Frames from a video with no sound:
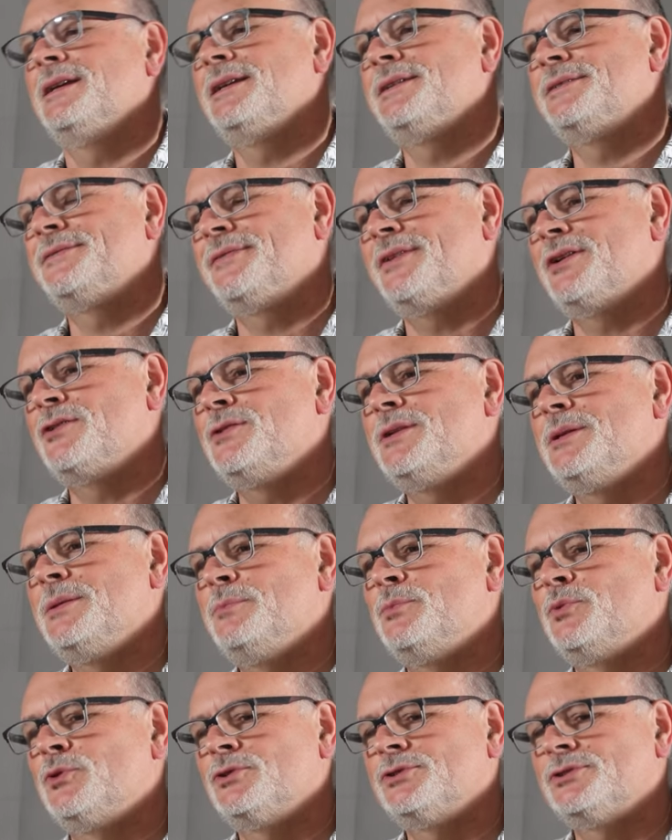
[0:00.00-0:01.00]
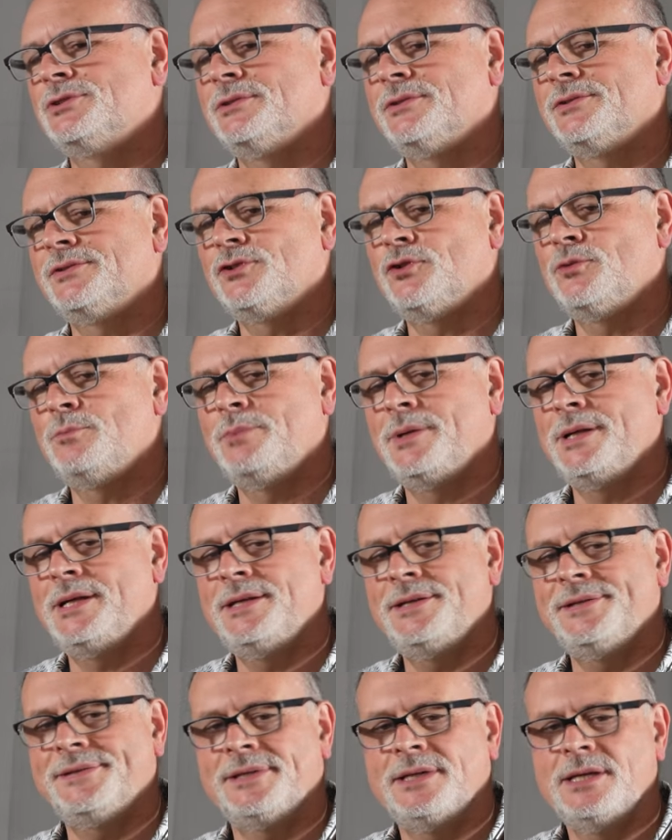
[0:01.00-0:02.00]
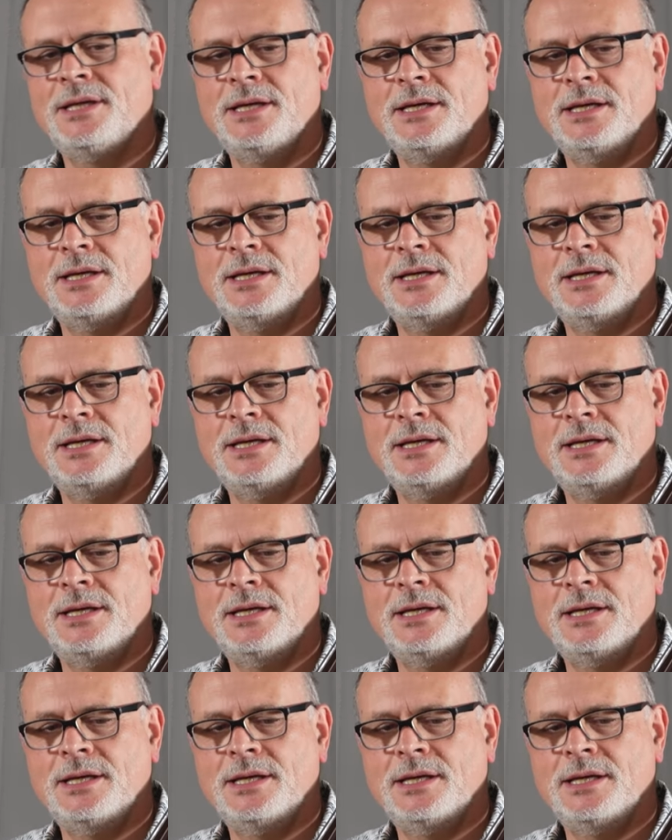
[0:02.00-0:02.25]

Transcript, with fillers: It's very important. So please,